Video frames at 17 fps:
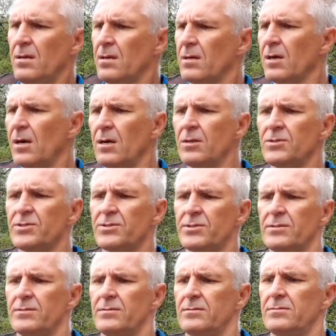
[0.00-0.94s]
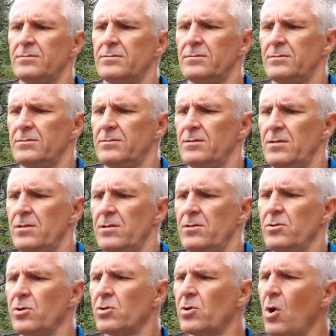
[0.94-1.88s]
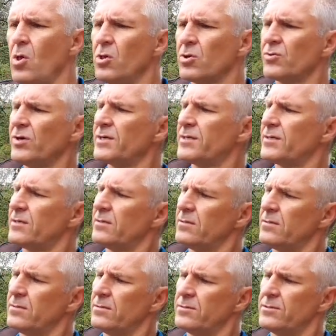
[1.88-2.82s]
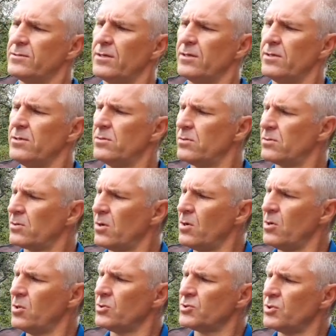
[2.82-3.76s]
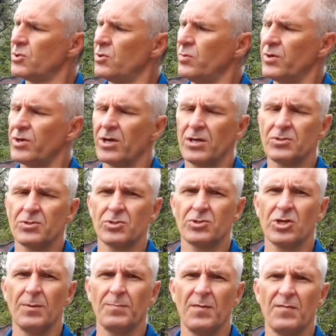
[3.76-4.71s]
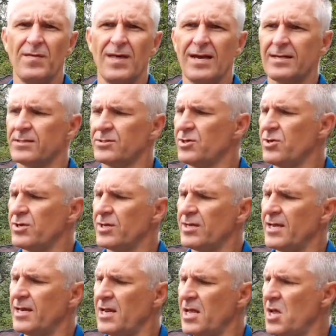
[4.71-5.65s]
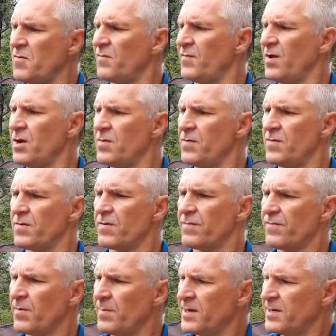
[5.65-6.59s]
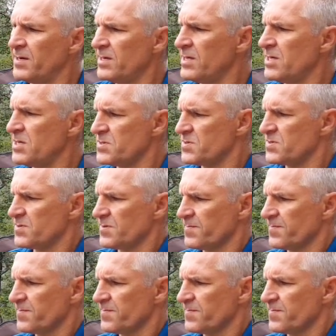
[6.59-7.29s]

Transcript: goes the coal grid, so your coals or your wood goes on top of that so you can get airflow from underneath.